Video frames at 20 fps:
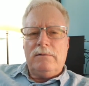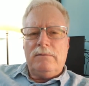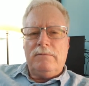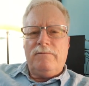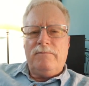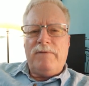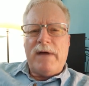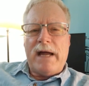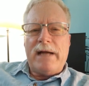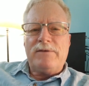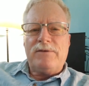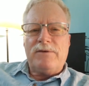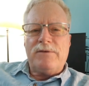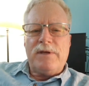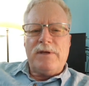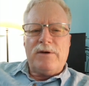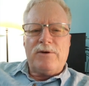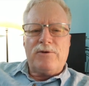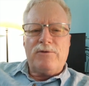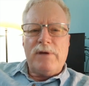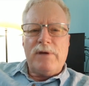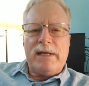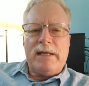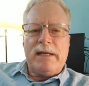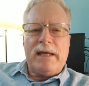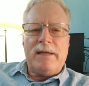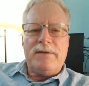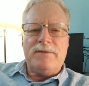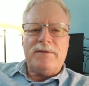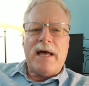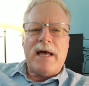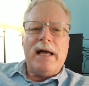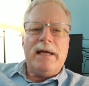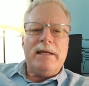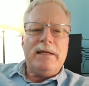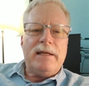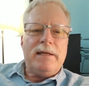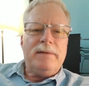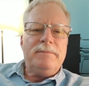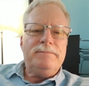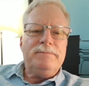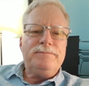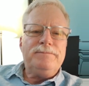factor there, creating anxiety.